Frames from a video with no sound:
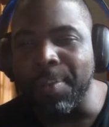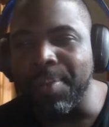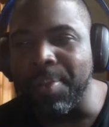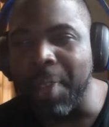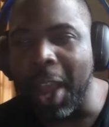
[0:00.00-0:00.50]

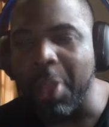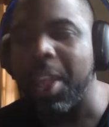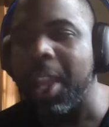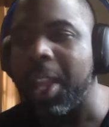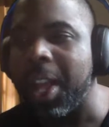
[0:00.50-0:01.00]
I
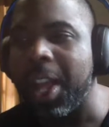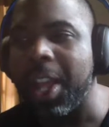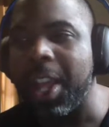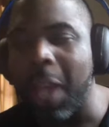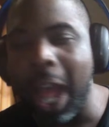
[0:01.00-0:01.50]
think a
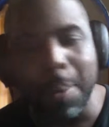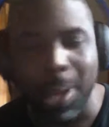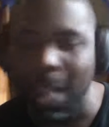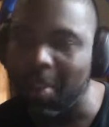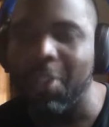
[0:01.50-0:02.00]
lot of
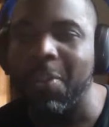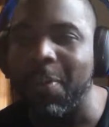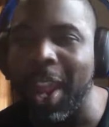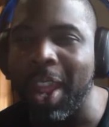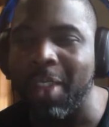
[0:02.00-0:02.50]
PlayStation
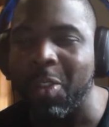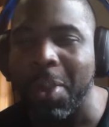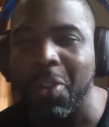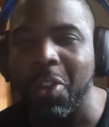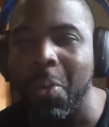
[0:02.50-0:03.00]
fans,
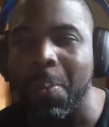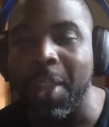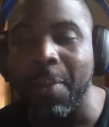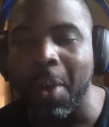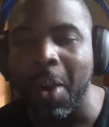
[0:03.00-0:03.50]
especially, will be
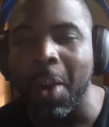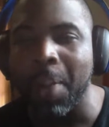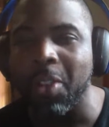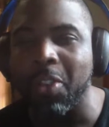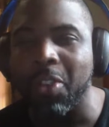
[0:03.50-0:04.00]
very
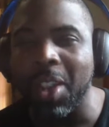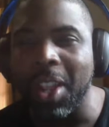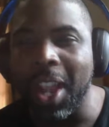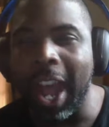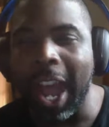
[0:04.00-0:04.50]
much
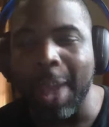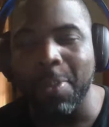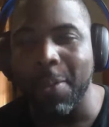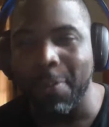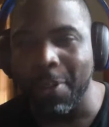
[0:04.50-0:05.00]
hyped
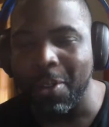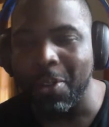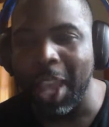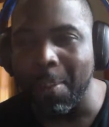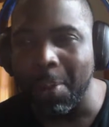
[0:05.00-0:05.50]
up for this
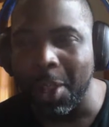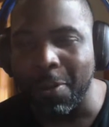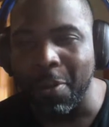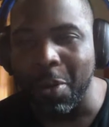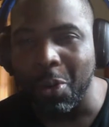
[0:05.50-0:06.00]
game and looking
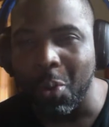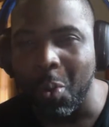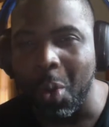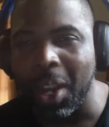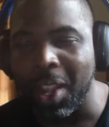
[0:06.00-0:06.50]
forward to
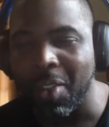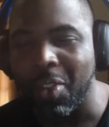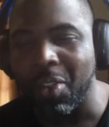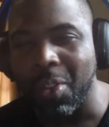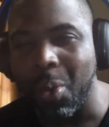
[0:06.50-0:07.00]
what
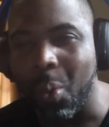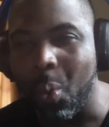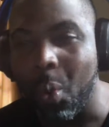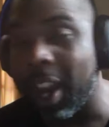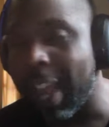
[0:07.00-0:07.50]

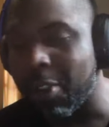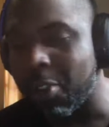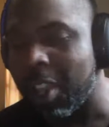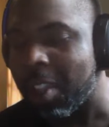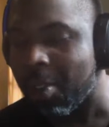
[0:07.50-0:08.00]
it
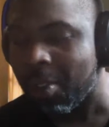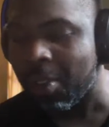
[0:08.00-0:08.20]
actually is.